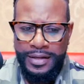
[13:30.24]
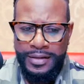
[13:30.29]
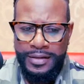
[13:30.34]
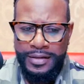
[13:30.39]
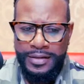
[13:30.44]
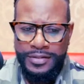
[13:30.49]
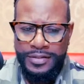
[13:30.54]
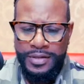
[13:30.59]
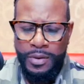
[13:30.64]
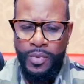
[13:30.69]

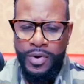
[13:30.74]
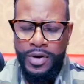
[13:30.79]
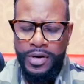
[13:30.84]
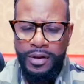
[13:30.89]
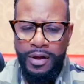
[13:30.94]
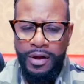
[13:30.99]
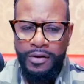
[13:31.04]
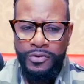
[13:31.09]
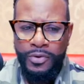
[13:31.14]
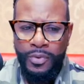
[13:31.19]
Somewhere
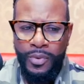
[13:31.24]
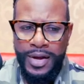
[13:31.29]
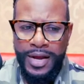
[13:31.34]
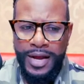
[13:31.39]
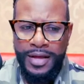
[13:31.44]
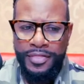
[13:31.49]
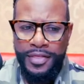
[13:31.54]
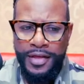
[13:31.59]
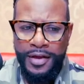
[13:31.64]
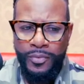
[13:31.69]
along the way,
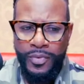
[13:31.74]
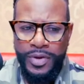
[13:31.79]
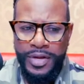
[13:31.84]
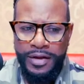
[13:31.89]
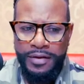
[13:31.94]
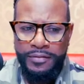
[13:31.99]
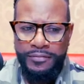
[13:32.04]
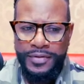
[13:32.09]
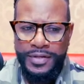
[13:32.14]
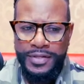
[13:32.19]
I think we
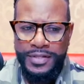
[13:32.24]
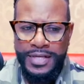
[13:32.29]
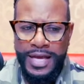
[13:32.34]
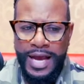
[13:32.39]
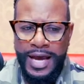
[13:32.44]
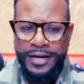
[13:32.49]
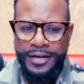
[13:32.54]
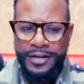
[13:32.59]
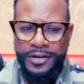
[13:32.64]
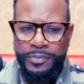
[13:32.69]
have
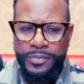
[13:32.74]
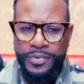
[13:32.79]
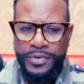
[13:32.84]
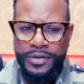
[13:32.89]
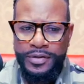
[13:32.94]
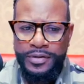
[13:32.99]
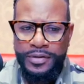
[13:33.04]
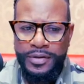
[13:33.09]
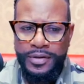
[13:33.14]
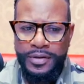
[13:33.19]
decided to
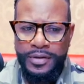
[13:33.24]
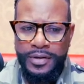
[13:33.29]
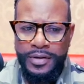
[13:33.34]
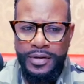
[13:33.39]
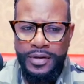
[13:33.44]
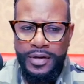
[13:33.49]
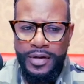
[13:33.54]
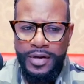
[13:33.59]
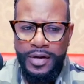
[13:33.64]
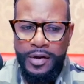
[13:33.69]
put
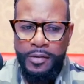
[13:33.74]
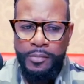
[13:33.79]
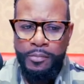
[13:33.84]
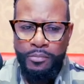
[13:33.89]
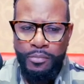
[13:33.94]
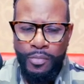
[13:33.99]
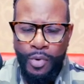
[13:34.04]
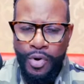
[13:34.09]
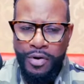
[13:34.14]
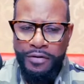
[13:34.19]

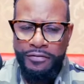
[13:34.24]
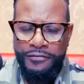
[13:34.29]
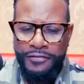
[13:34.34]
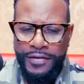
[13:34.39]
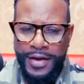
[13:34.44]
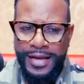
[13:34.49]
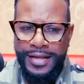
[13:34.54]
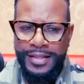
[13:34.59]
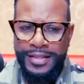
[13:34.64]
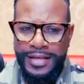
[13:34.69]
more
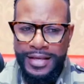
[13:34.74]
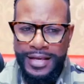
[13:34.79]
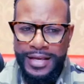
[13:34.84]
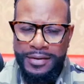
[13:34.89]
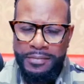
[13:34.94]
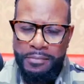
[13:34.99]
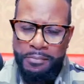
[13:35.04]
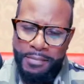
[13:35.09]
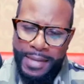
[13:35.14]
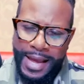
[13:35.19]
faith
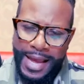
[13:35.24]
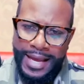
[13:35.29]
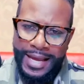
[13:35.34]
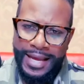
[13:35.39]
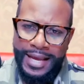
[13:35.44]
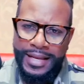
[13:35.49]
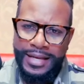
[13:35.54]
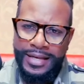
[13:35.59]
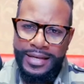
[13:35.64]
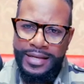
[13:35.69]
in
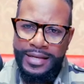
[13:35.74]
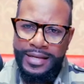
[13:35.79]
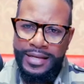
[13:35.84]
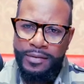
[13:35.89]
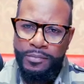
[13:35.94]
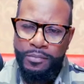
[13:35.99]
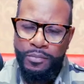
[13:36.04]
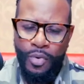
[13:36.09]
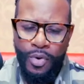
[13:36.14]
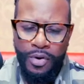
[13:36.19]
man,
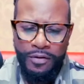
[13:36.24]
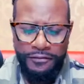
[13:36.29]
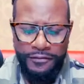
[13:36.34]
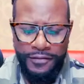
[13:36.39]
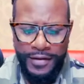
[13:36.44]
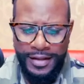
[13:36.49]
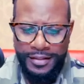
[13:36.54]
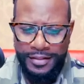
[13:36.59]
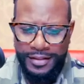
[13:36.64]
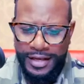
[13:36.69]
more
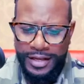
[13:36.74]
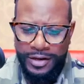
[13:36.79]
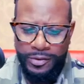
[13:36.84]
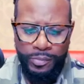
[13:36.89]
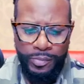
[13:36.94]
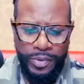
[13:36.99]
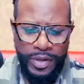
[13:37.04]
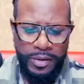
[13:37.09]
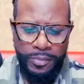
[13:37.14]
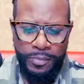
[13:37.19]
faith in
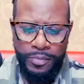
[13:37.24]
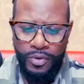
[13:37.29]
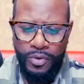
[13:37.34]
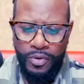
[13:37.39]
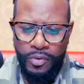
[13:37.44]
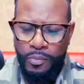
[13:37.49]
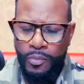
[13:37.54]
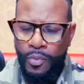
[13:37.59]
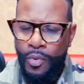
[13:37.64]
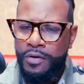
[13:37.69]

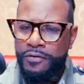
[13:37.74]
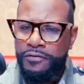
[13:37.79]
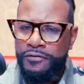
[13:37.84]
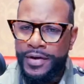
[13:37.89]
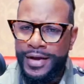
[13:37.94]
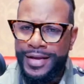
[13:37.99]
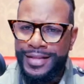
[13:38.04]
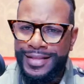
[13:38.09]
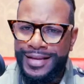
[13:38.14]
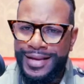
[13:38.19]
people, more
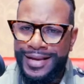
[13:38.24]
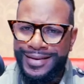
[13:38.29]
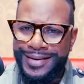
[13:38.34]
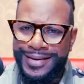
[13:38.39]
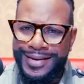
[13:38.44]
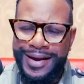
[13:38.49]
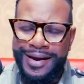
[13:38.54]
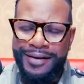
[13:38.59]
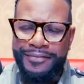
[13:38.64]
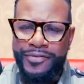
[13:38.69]
faith
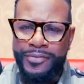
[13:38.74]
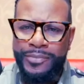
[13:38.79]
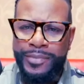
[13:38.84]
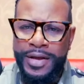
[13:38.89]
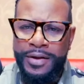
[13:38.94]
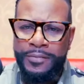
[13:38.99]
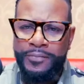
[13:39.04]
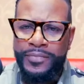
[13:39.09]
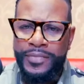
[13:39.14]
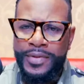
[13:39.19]
in
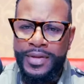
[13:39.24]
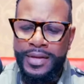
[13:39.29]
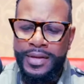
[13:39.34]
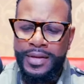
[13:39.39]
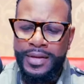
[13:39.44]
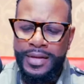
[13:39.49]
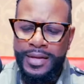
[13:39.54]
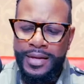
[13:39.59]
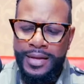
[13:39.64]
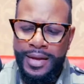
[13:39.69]
government
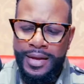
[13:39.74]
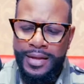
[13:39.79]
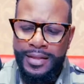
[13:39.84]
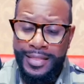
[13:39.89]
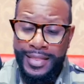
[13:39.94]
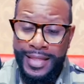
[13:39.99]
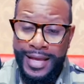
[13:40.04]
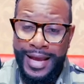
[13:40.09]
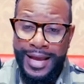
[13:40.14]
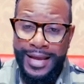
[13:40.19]

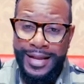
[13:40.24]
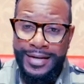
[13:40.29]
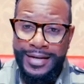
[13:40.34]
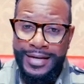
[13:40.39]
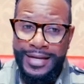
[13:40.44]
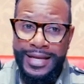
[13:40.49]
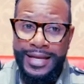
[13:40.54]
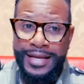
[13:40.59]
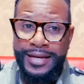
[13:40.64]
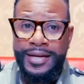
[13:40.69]
than
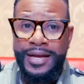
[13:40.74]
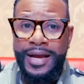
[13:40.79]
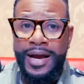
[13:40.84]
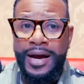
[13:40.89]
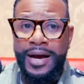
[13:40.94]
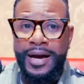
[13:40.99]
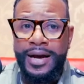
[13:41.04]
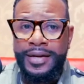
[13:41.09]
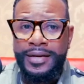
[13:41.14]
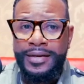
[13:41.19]
in
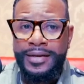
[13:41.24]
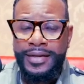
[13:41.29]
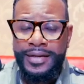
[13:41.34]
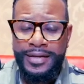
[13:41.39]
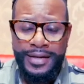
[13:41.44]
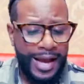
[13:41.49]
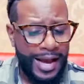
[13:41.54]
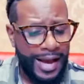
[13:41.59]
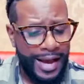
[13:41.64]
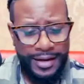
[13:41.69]
God.
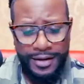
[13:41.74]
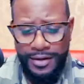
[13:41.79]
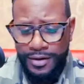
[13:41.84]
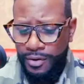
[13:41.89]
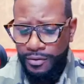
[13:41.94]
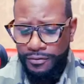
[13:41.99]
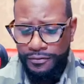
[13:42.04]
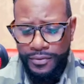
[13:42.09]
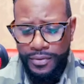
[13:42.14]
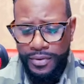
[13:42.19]
And I
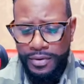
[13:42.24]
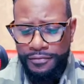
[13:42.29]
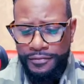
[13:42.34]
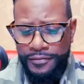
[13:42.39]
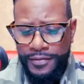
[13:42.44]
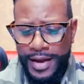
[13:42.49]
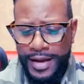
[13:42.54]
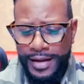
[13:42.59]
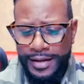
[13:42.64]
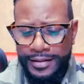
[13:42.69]
know for a
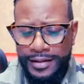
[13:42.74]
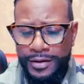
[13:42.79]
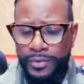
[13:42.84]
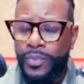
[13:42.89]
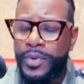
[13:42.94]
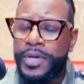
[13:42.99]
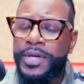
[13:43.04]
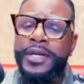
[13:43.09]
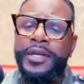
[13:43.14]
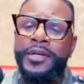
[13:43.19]
fact that
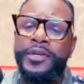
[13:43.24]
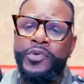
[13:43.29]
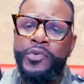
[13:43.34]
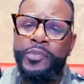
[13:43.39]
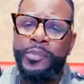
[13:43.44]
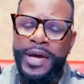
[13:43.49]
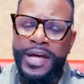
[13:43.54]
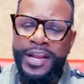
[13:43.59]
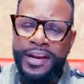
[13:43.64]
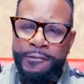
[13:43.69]
we can do
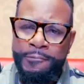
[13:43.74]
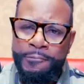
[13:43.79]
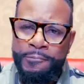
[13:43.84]
better.